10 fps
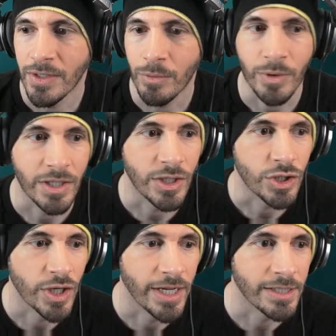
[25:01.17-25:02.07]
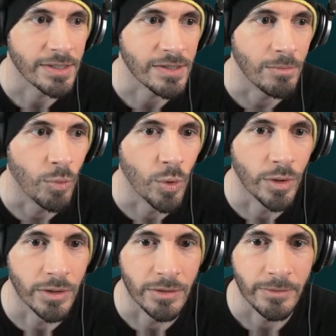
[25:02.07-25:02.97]
We can enchant some
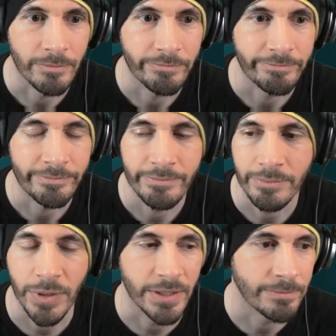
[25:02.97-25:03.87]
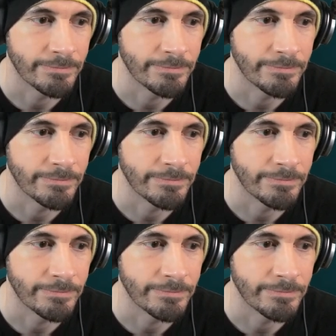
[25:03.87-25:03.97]
more, but